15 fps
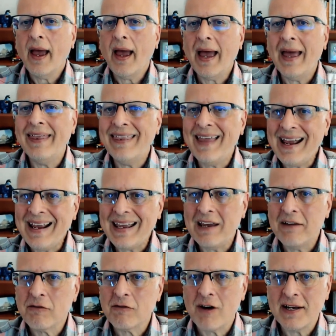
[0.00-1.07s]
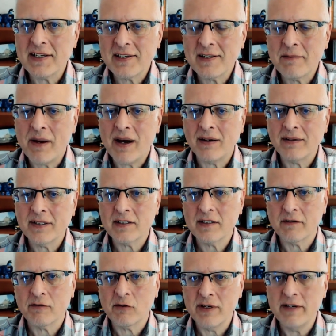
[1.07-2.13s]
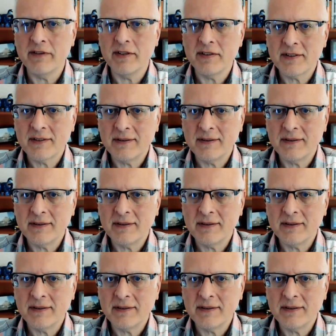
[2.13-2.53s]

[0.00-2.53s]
And that gave rise to the politics of grievance.